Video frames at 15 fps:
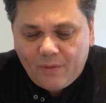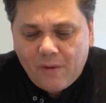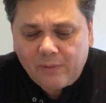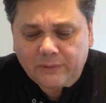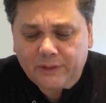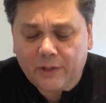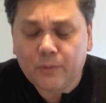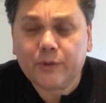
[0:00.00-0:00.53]

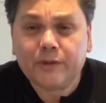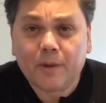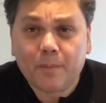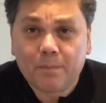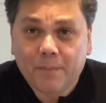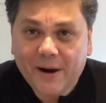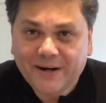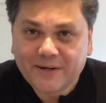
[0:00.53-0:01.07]
you know, when the
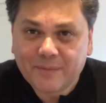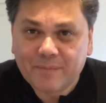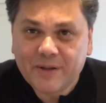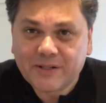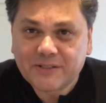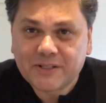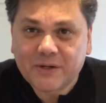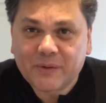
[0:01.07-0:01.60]
butter
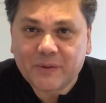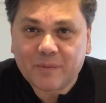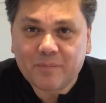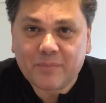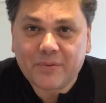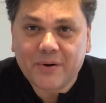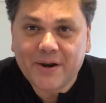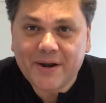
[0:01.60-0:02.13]
melting on the
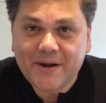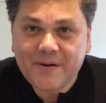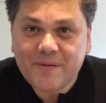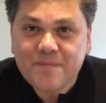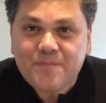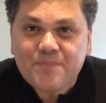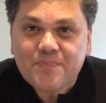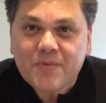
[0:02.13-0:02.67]
bread
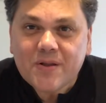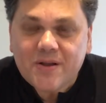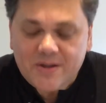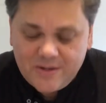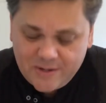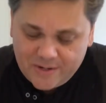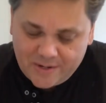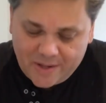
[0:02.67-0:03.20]

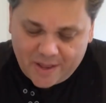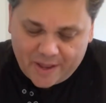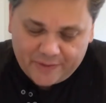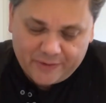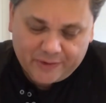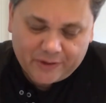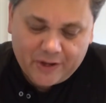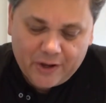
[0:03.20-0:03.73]
and
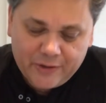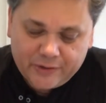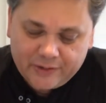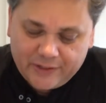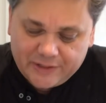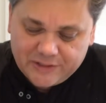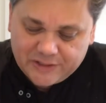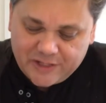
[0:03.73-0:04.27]
the
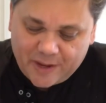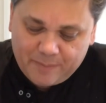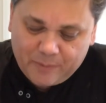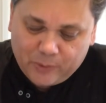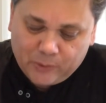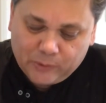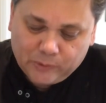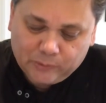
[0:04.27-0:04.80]
coconut
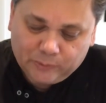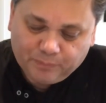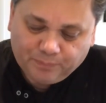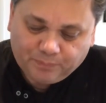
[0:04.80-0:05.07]
sambal